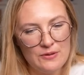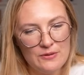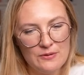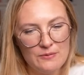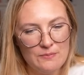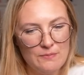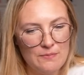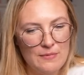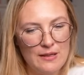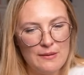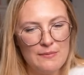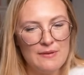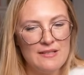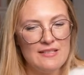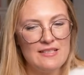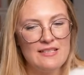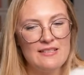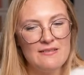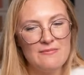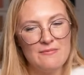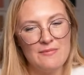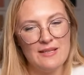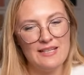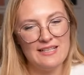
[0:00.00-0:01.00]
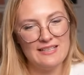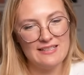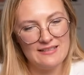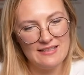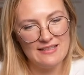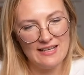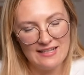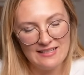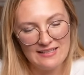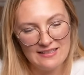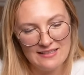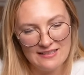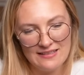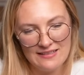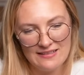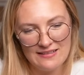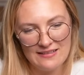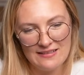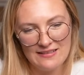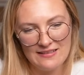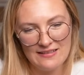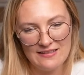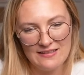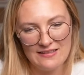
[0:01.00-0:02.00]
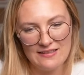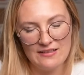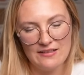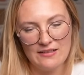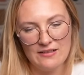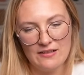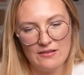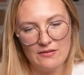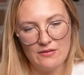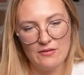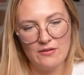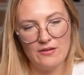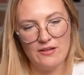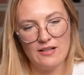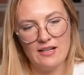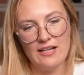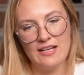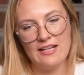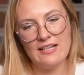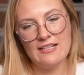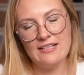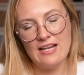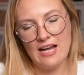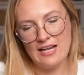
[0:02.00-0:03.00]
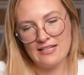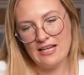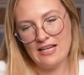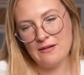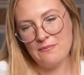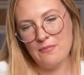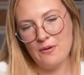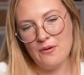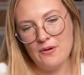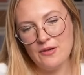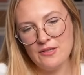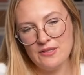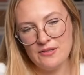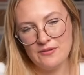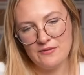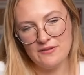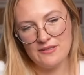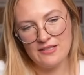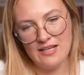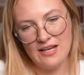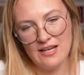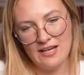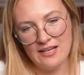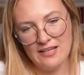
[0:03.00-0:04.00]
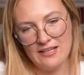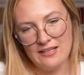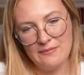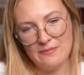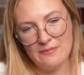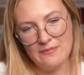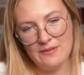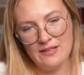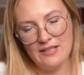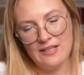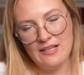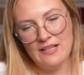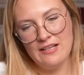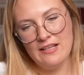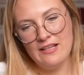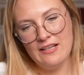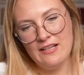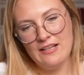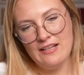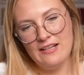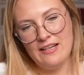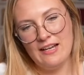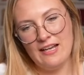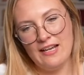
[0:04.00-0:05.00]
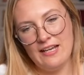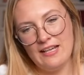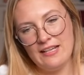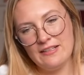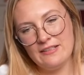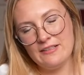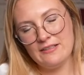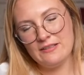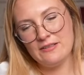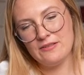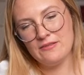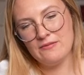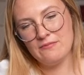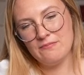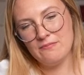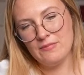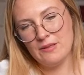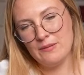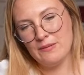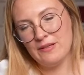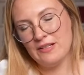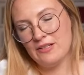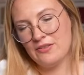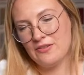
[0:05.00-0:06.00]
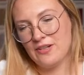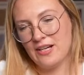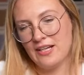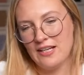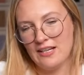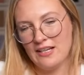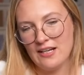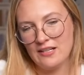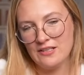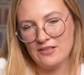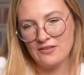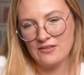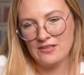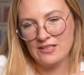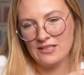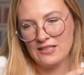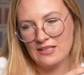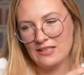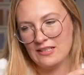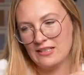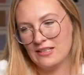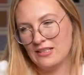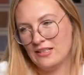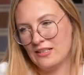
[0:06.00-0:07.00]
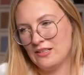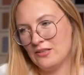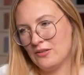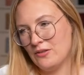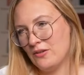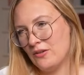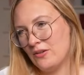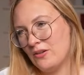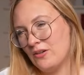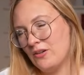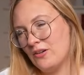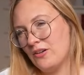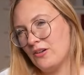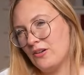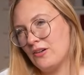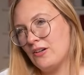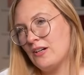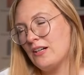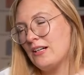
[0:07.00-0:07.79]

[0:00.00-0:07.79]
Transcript: maybe didn't make sense and at that point of time like maybe a training that you did or